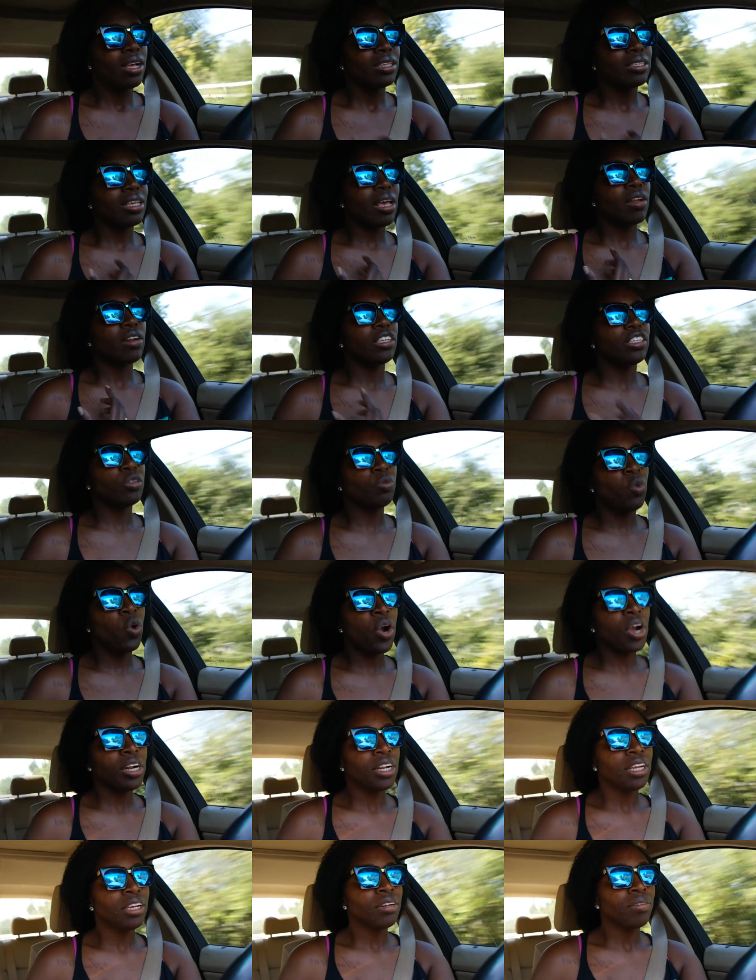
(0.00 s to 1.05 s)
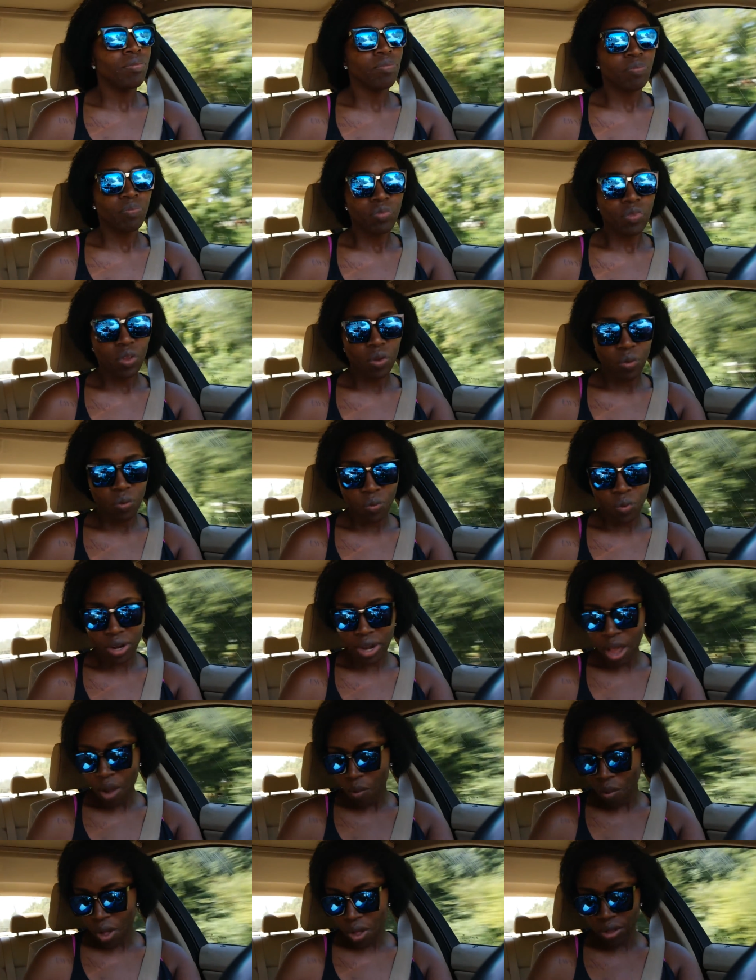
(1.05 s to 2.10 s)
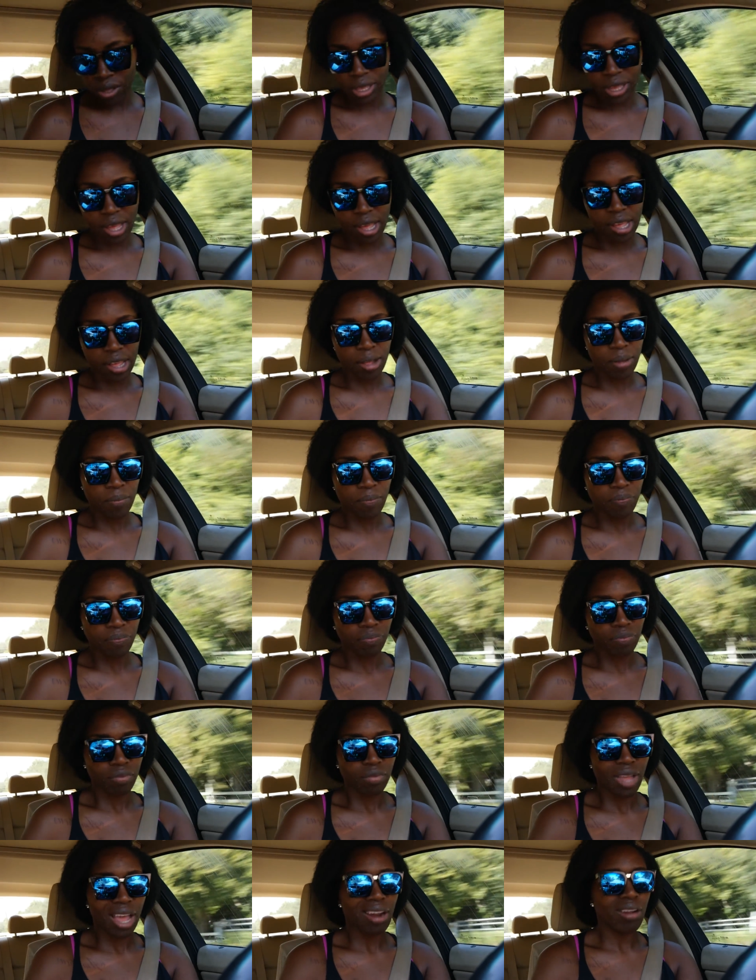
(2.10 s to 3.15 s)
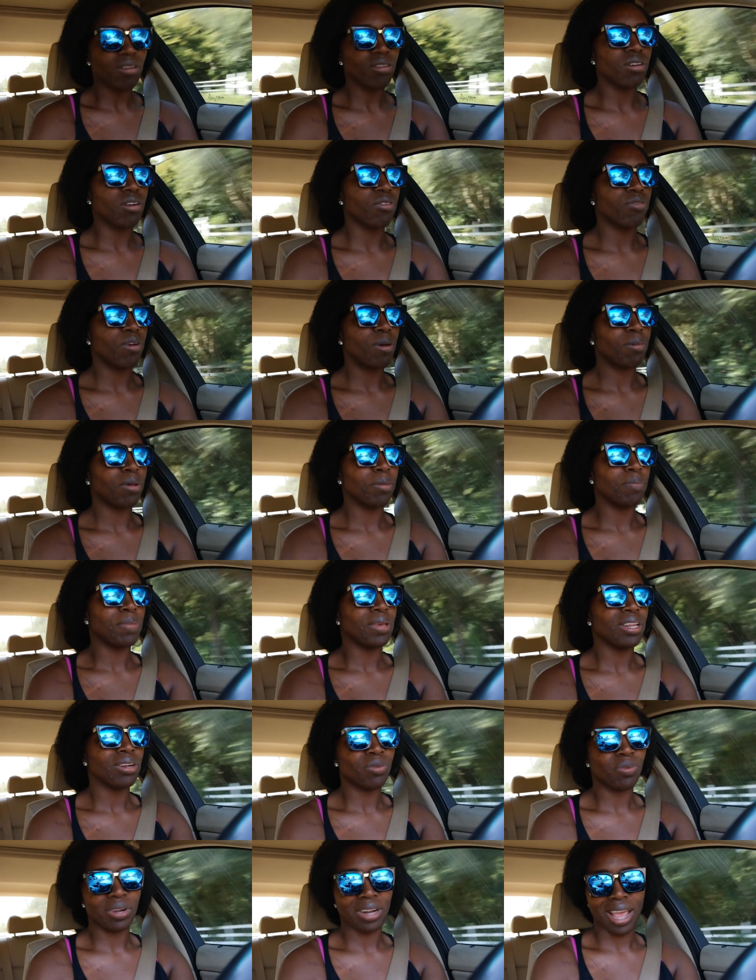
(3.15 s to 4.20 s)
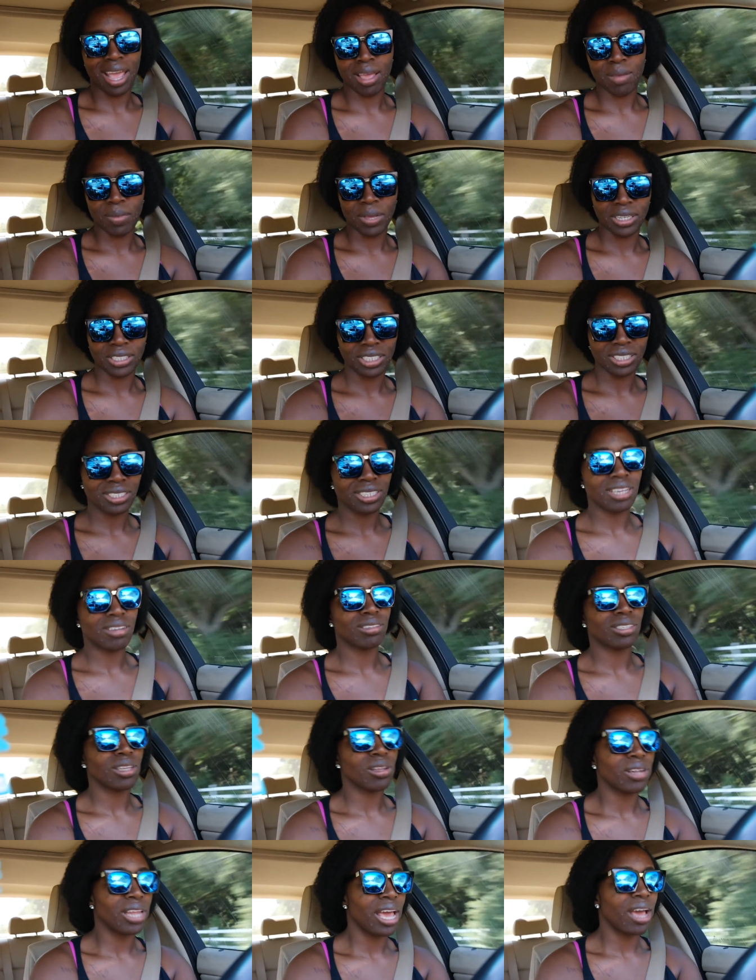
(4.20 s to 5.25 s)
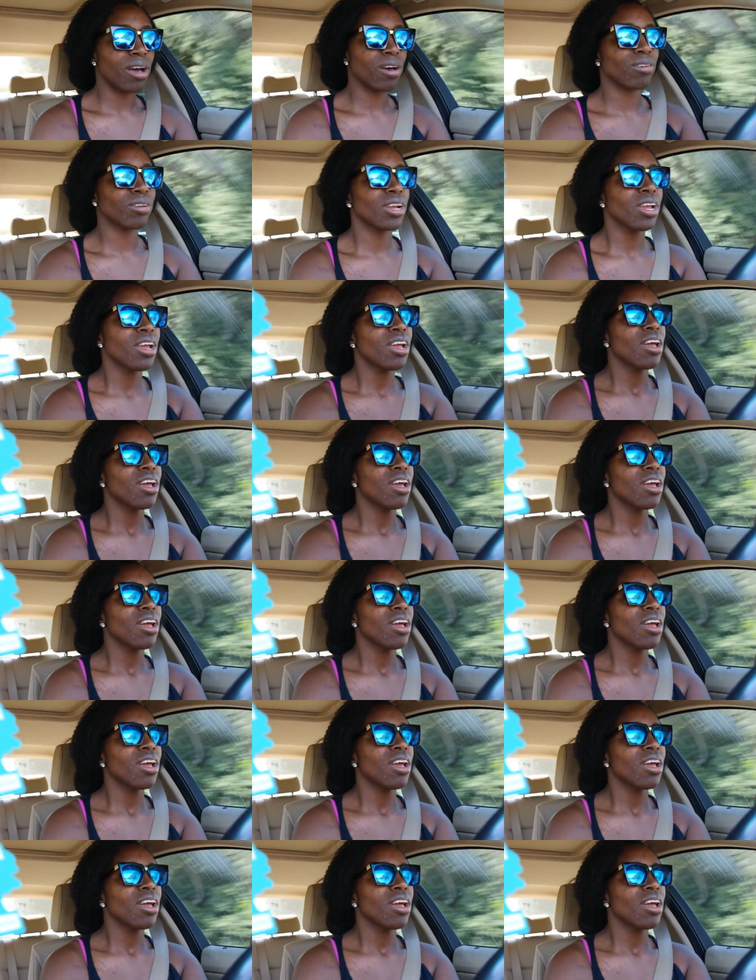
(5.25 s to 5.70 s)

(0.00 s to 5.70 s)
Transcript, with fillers: So this morning, when I woke up, I don't know if I'm competing with Amy. She sounds so loud.